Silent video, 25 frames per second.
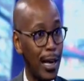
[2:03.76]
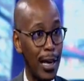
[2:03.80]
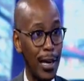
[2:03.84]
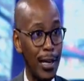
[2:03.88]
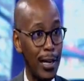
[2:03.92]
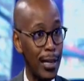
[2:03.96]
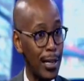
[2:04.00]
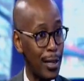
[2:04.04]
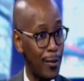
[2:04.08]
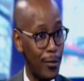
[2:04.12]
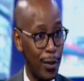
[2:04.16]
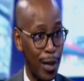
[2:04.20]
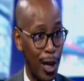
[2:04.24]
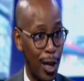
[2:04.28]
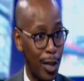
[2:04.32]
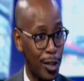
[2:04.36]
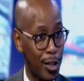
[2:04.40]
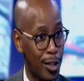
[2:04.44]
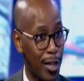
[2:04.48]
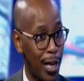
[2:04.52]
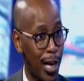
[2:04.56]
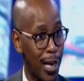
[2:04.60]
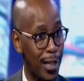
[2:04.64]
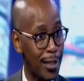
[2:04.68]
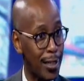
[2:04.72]
even our
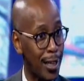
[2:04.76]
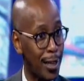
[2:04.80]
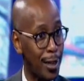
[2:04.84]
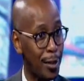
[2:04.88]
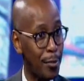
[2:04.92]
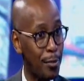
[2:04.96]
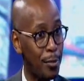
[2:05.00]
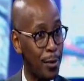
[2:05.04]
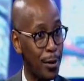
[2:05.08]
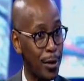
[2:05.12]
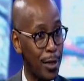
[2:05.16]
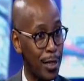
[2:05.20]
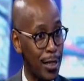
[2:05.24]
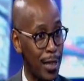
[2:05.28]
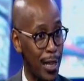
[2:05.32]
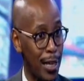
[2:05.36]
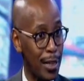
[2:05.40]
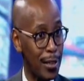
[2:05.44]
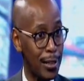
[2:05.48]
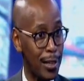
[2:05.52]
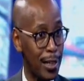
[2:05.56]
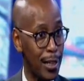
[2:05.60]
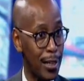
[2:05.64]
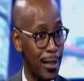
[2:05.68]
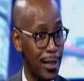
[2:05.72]
share is
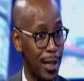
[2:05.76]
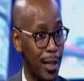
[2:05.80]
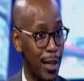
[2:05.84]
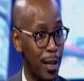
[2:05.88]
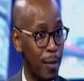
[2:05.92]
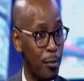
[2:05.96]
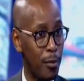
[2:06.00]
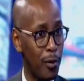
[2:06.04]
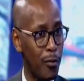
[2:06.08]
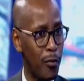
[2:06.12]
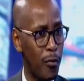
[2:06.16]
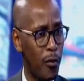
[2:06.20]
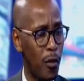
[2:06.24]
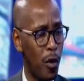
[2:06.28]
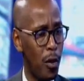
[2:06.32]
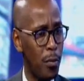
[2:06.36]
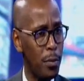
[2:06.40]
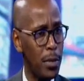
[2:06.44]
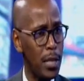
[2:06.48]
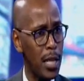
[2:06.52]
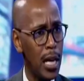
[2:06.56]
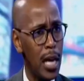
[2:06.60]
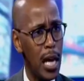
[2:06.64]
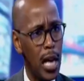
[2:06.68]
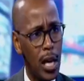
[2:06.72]

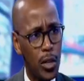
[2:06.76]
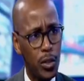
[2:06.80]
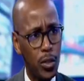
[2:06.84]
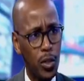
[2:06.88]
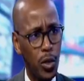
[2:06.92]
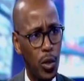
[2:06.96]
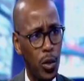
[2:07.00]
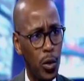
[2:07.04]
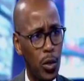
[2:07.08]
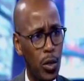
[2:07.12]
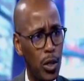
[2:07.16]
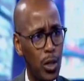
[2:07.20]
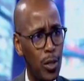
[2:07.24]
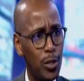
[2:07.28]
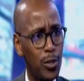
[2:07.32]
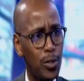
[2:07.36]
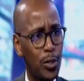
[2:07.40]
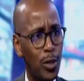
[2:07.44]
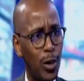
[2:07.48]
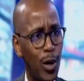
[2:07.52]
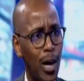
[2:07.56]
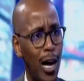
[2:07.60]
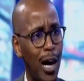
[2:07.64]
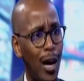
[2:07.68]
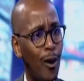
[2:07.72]
underperformed. So
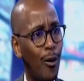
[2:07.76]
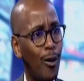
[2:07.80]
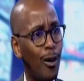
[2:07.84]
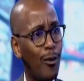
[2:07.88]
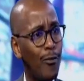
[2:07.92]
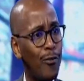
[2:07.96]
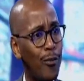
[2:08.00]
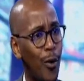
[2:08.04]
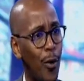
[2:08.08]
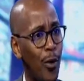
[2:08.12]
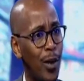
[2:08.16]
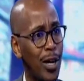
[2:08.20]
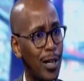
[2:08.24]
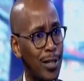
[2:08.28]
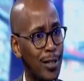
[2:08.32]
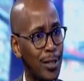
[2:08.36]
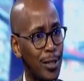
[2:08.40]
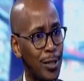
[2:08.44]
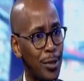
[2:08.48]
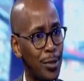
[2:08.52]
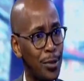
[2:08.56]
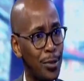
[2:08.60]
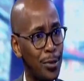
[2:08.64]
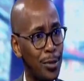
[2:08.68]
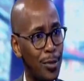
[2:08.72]
our focus
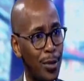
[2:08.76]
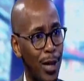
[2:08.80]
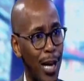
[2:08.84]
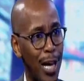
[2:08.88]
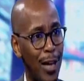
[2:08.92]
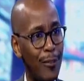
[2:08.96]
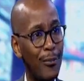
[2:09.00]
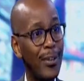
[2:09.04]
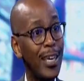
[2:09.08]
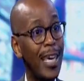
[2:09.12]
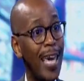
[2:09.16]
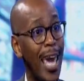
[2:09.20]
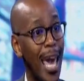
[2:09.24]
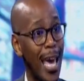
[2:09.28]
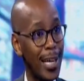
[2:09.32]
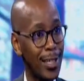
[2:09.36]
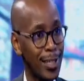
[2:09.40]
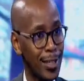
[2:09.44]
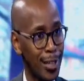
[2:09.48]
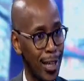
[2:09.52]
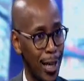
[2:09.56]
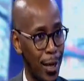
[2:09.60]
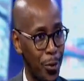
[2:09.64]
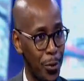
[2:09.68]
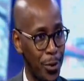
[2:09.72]
is to drive
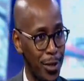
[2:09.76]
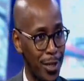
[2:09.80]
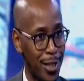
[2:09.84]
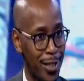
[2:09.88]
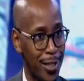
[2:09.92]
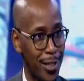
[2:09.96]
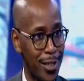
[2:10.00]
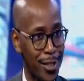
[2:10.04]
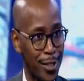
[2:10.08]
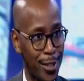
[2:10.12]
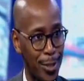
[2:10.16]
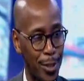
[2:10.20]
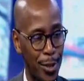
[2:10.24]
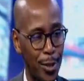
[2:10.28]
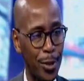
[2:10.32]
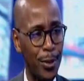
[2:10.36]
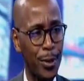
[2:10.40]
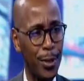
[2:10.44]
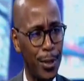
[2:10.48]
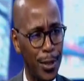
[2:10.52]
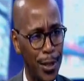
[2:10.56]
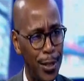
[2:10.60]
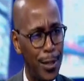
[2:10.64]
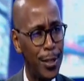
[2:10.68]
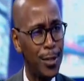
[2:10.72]
cash acquisition. So
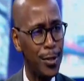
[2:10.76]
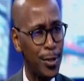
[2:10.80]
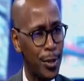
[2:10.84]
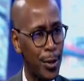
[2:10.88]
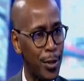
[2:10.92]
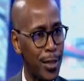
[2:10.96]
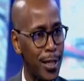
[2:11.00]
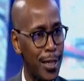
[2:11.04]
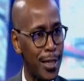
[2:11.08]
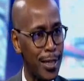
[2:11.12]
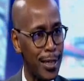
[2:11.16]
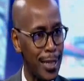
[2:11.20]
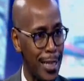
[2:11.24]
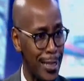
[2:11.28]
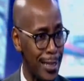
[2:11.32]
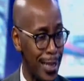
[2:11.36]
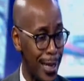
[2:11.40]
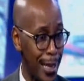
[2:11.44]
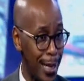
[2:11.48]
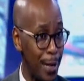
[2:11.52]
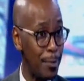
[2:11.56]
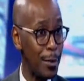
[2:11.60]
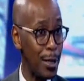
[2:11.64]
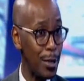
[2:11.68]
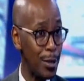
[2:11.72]
there's a
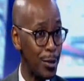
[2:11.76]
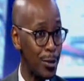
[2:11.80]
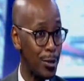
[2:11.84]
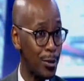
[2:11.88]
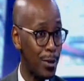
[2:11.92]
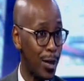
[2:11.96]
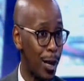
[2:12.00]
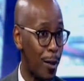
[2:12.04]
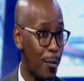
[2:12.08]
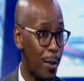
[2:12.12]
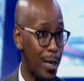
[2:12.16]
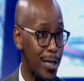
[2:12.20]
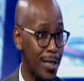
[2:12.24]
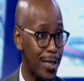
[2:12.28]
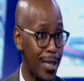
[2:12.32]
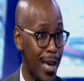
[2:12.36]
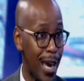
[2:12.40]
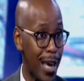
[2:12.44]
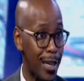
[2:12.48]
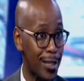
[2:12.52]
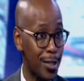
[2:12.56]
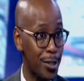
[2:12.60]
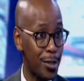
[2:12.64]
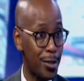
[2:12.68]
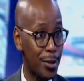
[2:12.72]
limit to how much
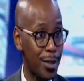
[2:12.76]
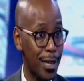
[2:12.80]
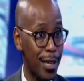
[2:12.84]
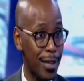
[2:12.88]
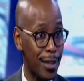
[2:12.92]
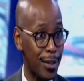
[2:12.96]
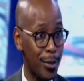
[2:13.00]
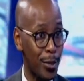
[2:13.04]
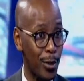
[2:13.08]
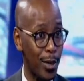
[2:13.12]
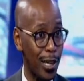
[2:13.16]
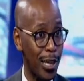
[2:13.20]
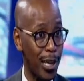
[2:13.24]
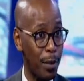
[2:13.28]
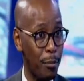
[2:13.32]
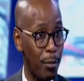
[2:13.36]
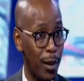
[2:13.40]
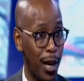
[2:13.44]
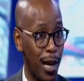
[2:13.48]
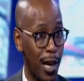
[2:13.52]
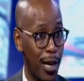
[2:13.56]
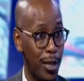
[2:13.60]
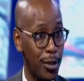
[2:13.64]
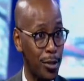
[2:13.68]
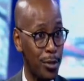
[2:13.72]
cash you can
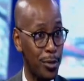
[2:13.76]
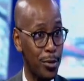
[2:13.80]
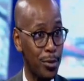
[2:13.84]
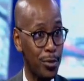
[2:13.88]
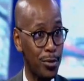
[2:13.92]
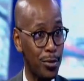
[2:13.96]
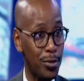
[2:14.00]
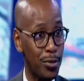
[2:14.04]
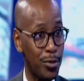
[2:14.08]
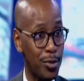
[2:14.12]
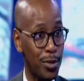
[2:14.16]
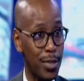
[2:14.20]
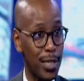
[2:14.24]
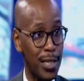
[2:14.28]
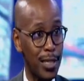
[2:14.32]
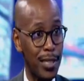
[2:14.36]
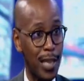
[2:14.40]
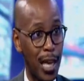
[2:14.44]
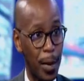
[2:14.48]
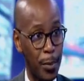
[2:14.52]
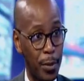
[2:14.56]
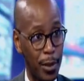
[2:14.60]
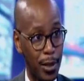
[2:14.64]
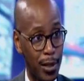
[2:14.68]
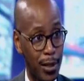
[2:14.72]
apply to these
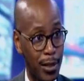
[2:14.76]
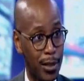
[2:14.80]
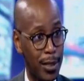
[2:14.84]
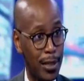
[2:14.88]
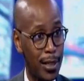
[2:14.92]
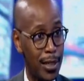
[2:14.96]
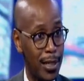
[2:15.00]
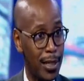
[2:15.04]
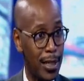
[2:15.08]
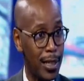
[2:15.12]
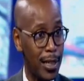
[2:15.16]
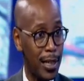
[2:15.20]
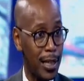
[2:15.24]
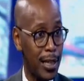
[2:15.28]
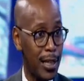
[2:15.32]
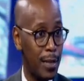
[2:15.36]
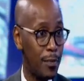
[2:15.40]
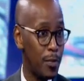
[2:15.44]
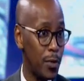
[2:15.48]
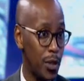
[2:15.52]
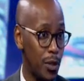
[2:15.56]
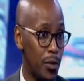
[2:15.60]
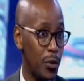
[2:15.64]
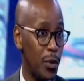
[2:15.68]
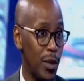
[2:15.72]
capital,
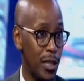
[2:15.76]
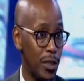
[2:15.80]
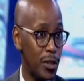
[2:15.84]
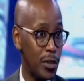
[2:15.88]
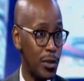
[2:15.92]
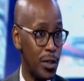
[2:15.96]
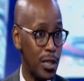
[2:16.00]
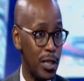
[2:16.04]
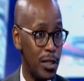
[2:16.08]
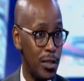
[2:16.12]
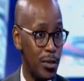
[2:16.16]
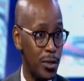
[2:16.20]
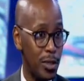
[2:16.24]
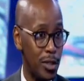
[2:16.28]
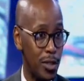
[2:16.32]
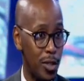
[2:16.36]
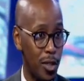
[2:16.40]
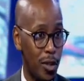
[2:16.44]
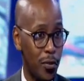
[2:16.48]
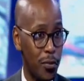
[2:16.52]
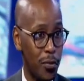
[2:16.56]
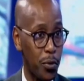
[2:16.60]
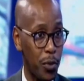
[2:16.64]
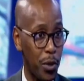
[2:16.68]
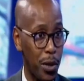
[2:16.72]
to the
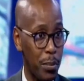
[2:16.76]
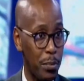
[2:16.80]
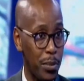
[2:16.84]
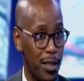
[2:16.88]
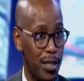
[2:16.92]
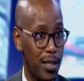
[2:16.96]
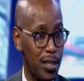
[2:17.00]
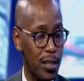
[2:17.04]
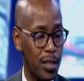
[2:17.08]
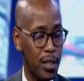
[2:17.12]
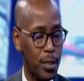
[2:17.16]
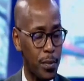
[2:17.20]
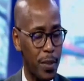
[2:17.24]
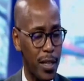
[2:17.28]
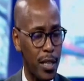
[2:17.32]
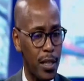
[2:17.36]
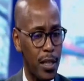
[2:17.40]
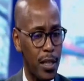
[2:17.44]
software businesses. But